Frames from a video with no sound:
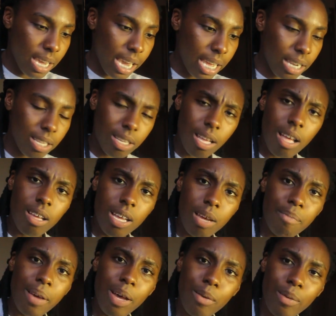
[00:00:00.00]
and it'll all
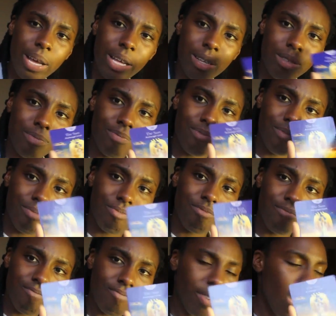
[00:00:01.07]
come out well.
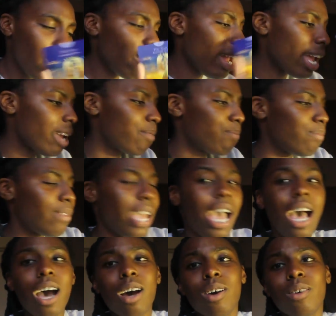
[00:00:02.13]
All right,
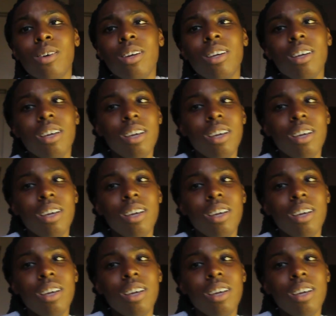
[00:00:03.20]
now,